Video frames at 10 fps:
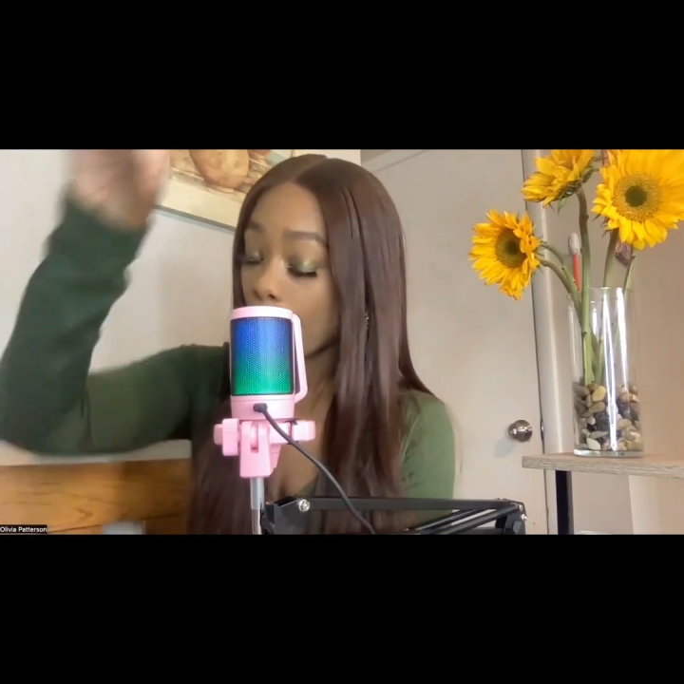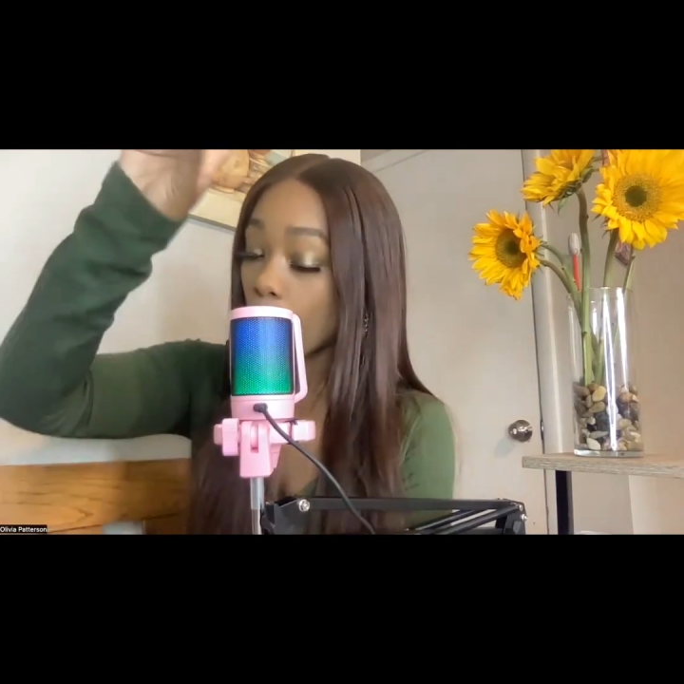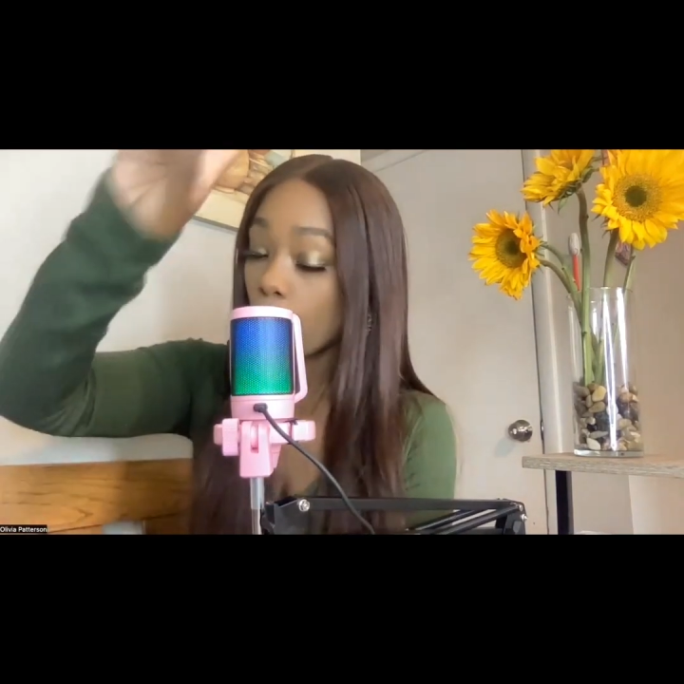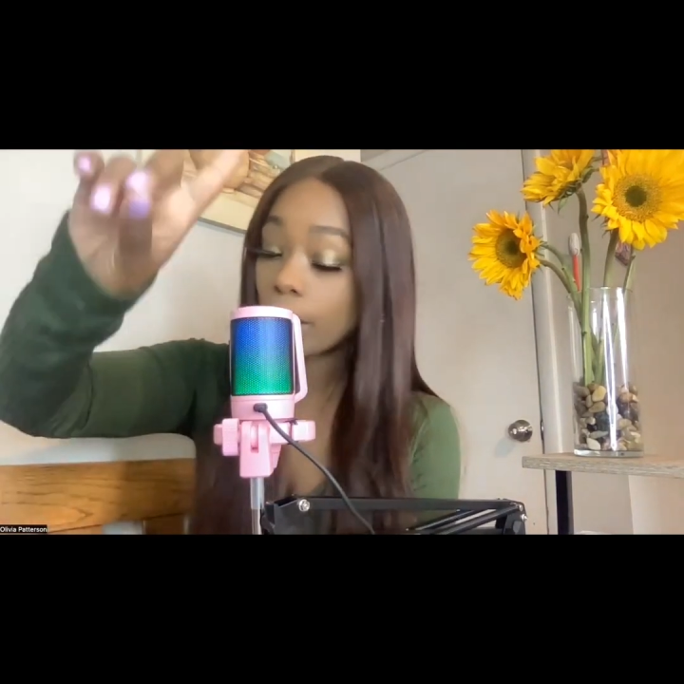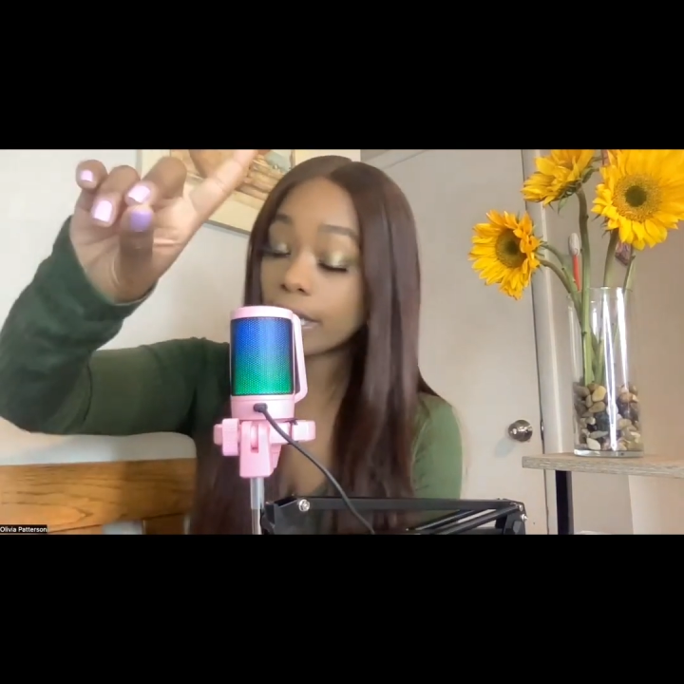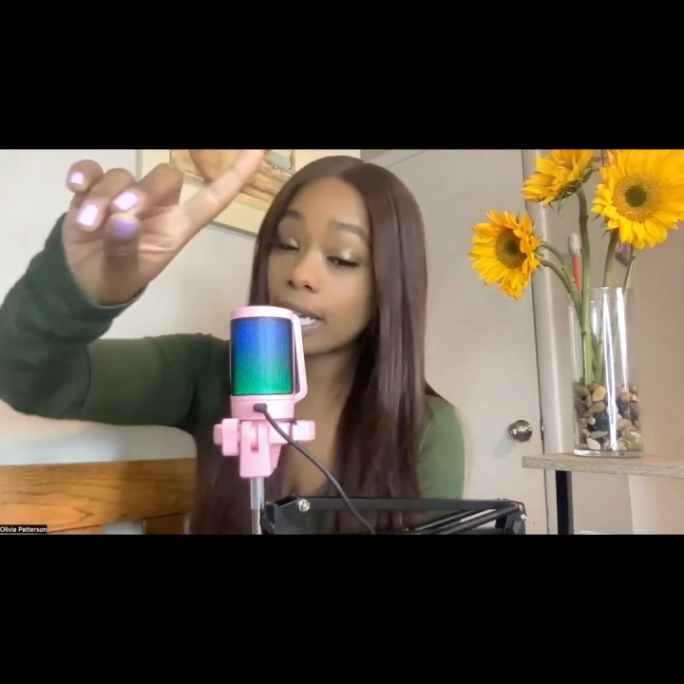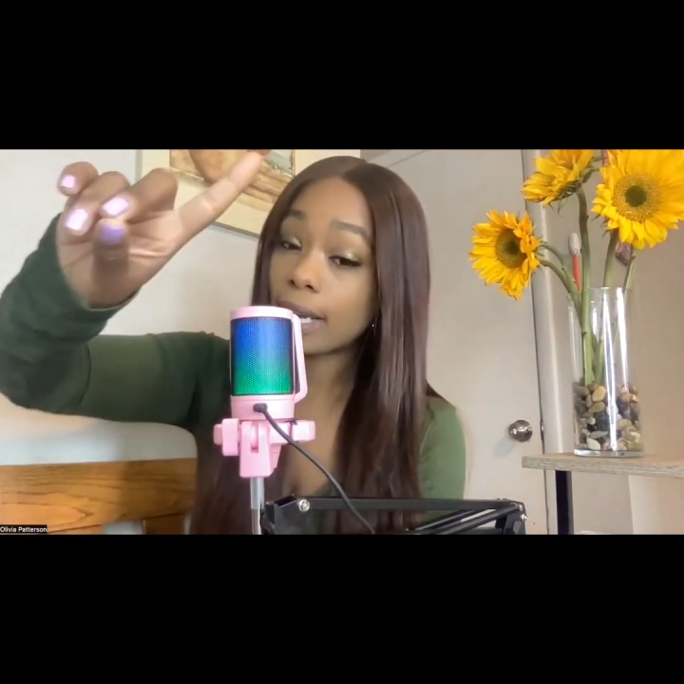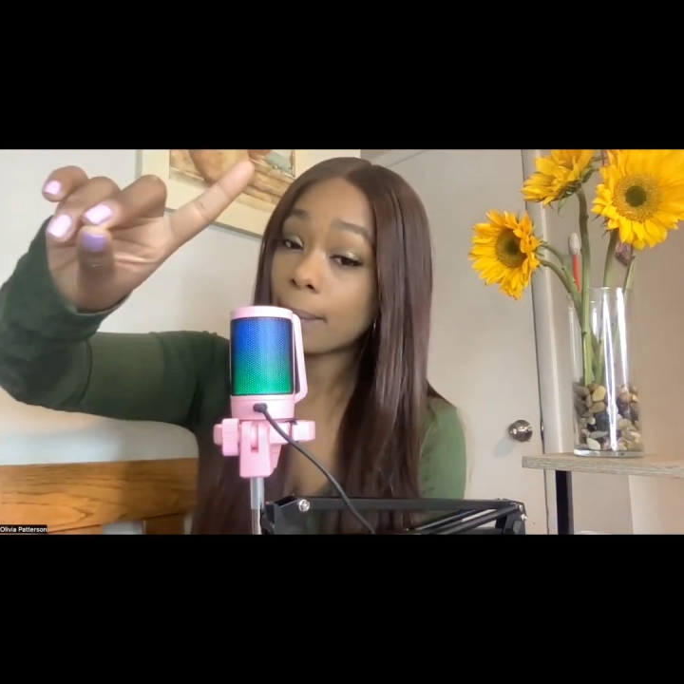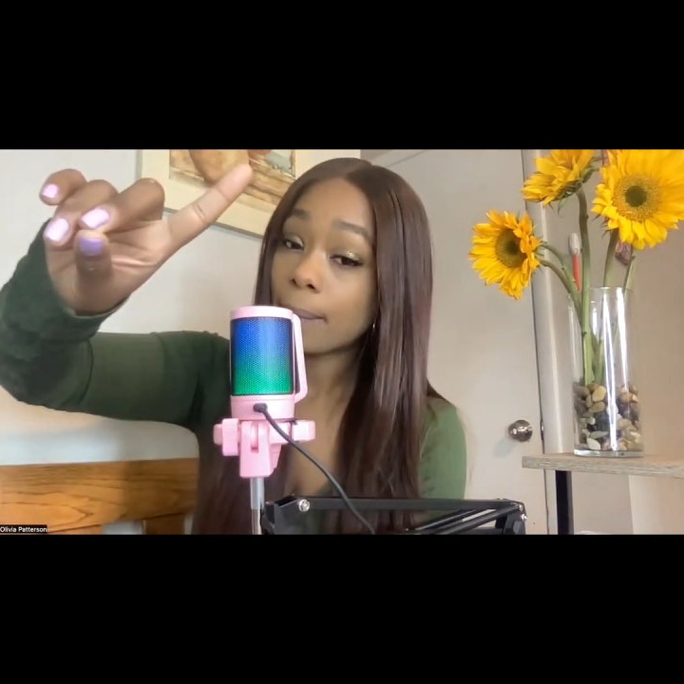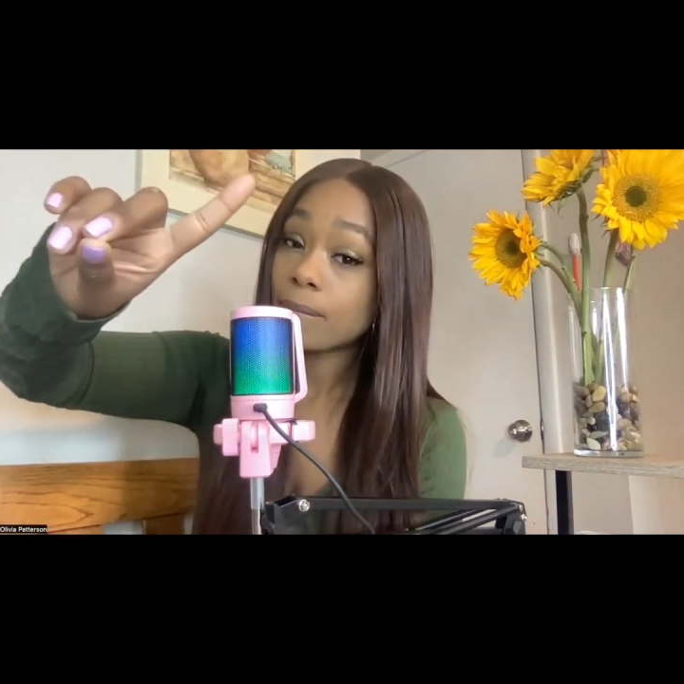
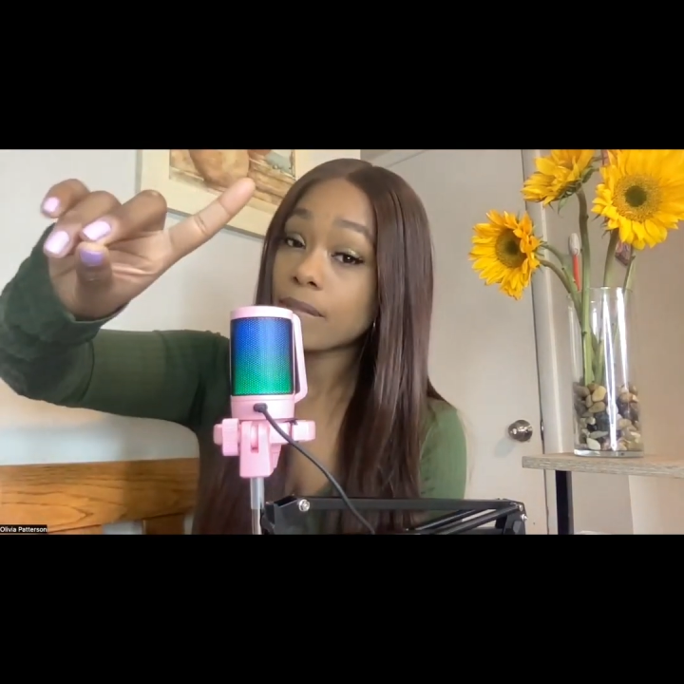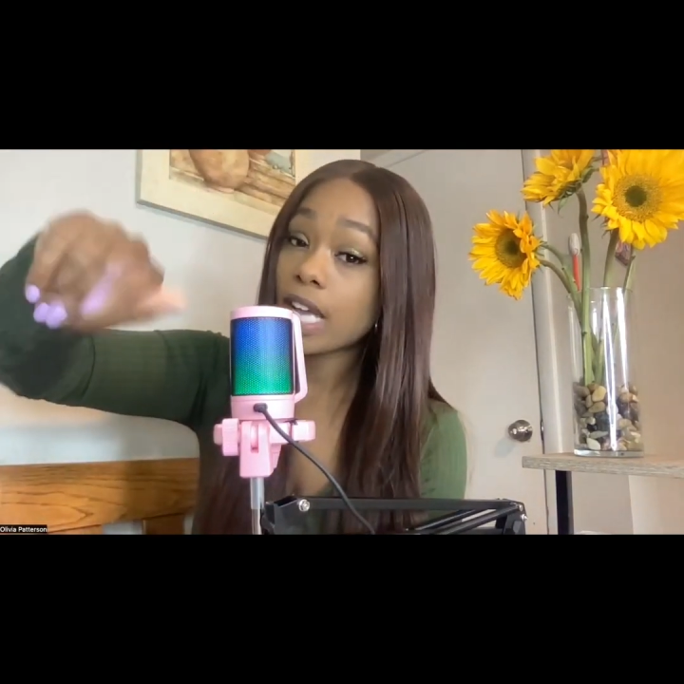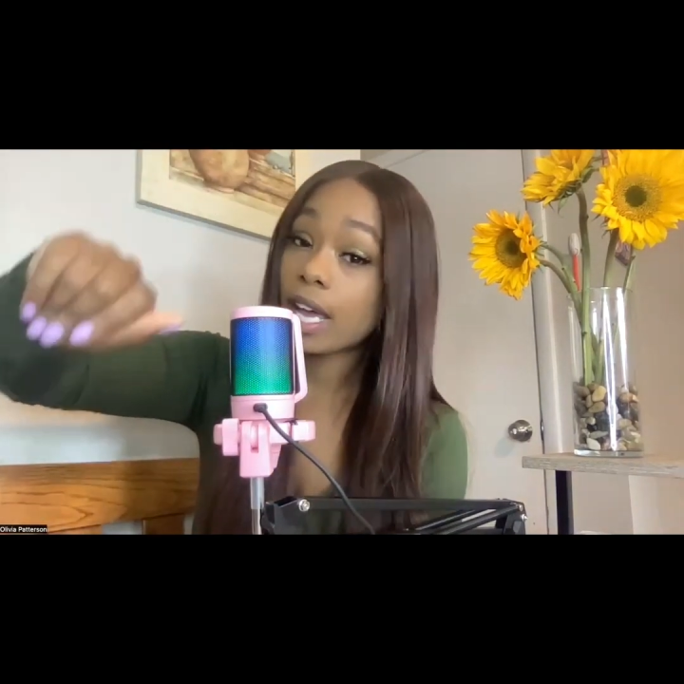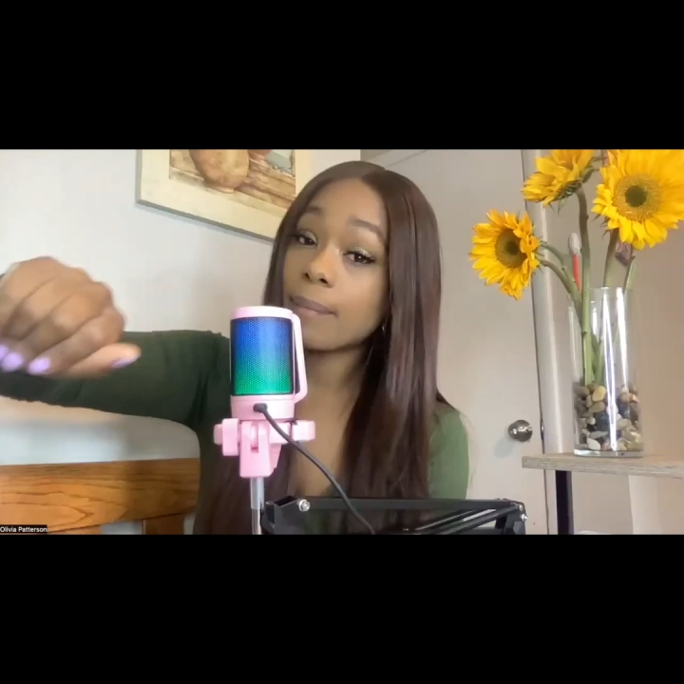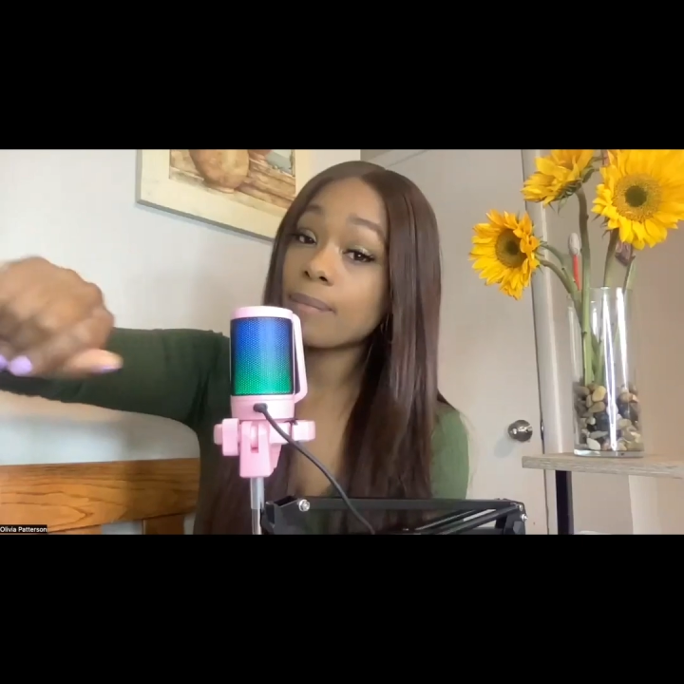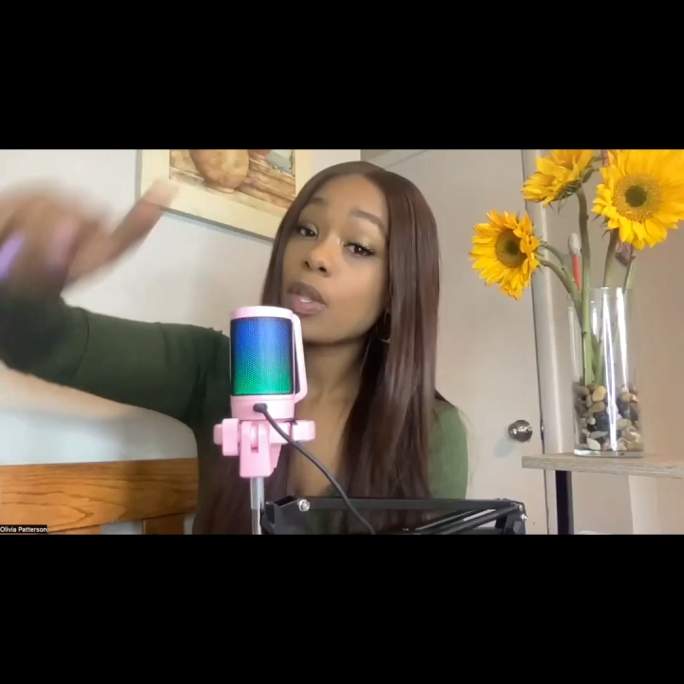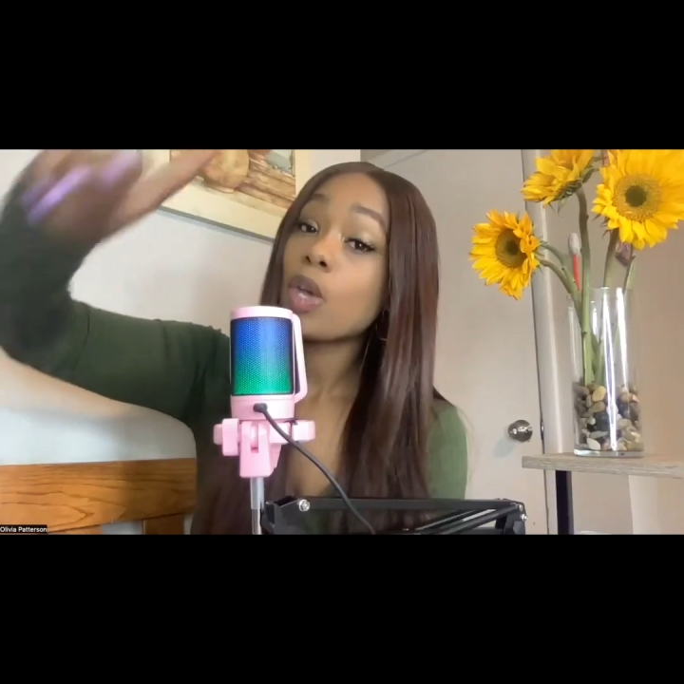warning Okay.